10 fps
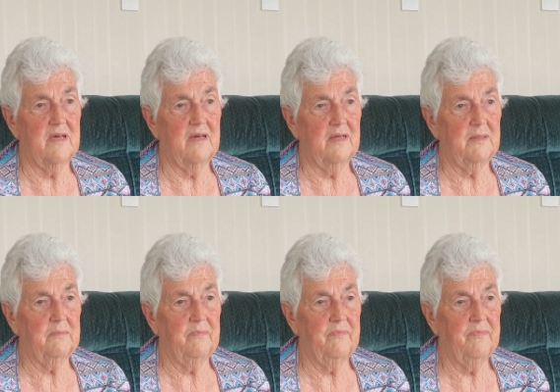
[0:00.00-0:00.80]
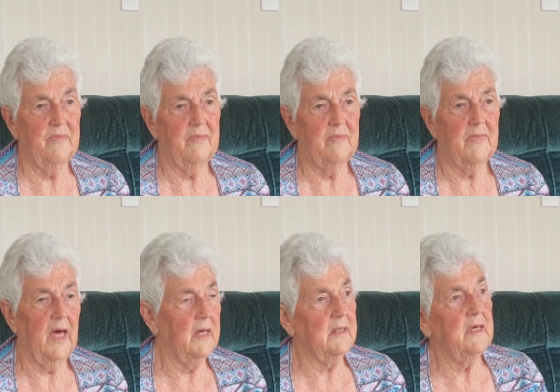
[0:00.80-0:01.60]
um,
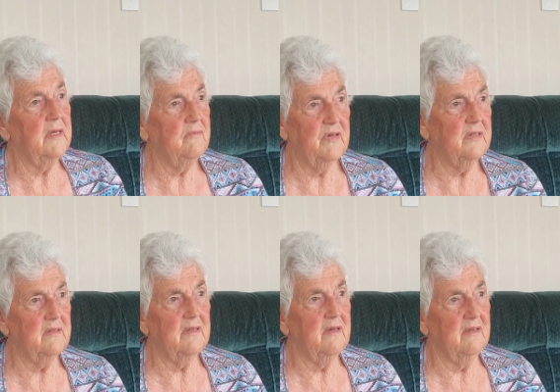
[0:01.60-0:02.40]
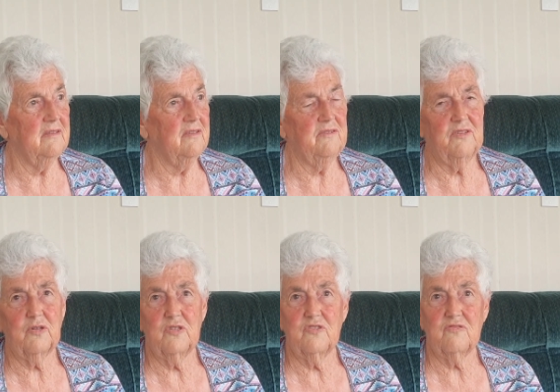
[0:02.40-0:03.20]
uneven and you
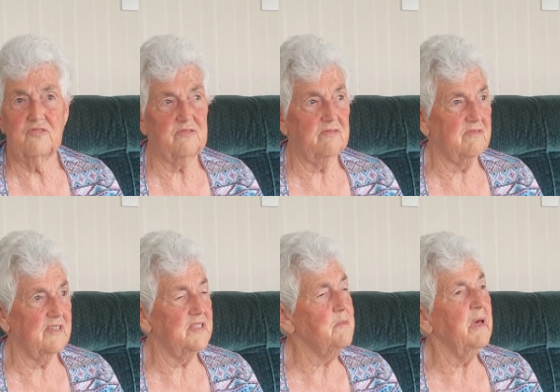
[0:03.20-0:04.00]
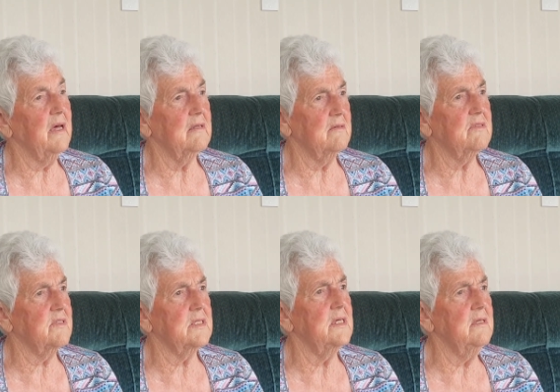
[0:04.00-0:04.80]
could just about
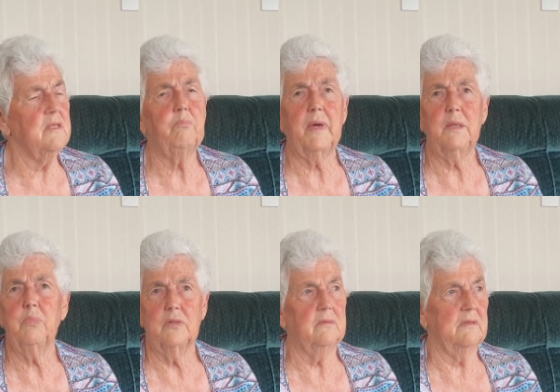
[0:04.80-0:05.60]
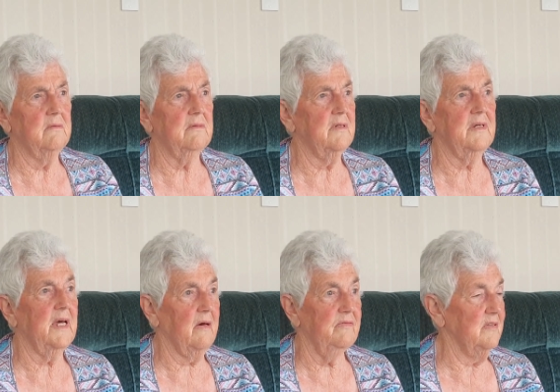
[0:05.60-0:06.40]
see the people
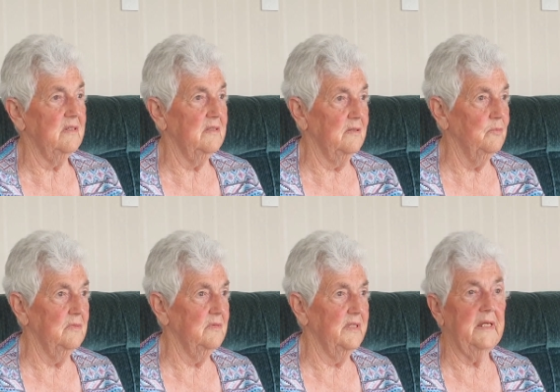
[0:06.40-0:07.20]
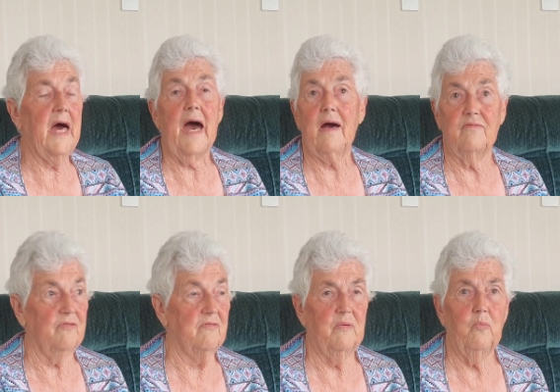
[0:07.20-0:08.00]
covered in all the
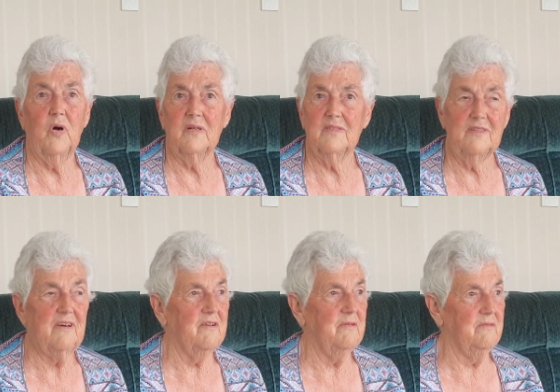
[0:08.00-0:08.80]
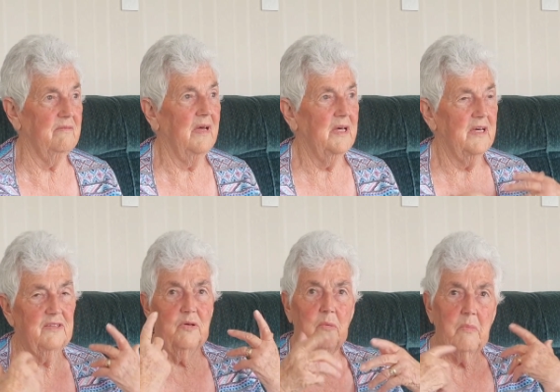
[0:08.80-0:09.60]
lava and what, you know, in
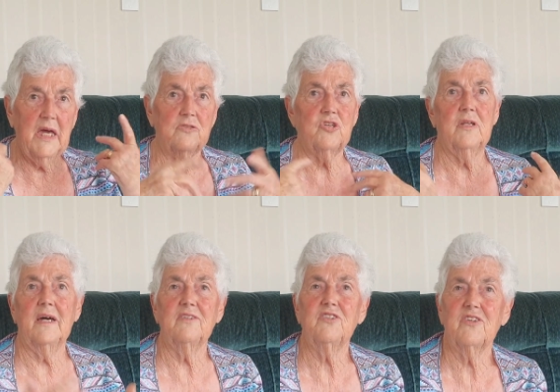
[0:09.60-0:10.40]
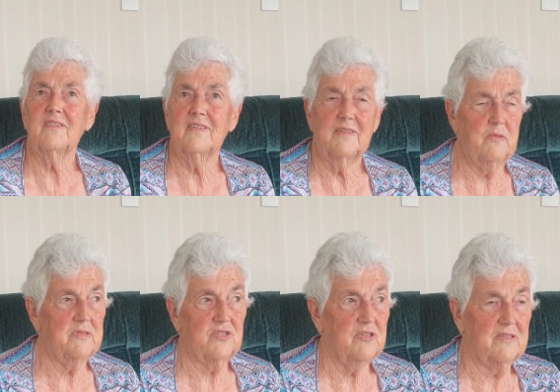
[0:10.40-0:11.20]
your imagination. It was
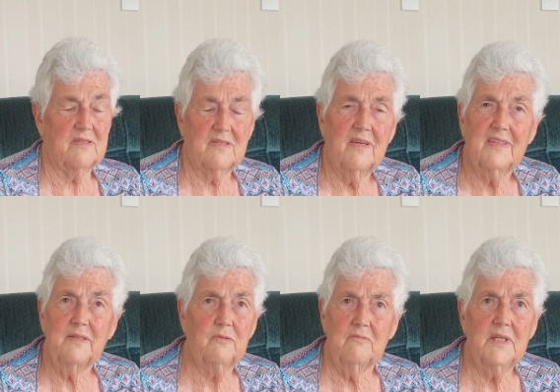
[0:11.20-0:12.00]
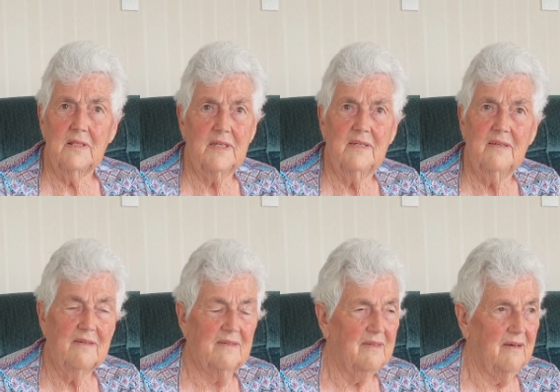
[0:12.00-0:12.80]
just, it really,
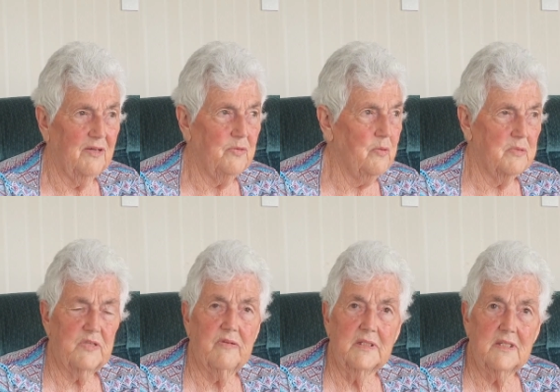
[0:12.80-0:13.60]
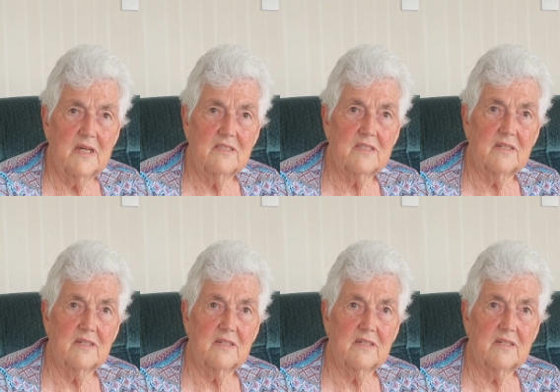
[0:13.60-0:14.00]
I thought was fantastic.